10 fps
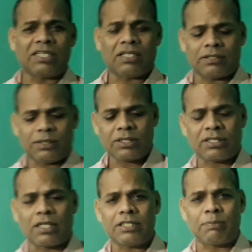
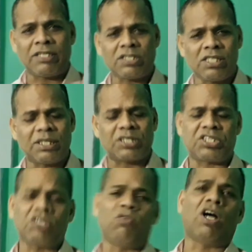especially the
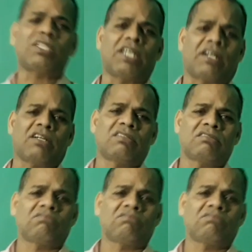sea water,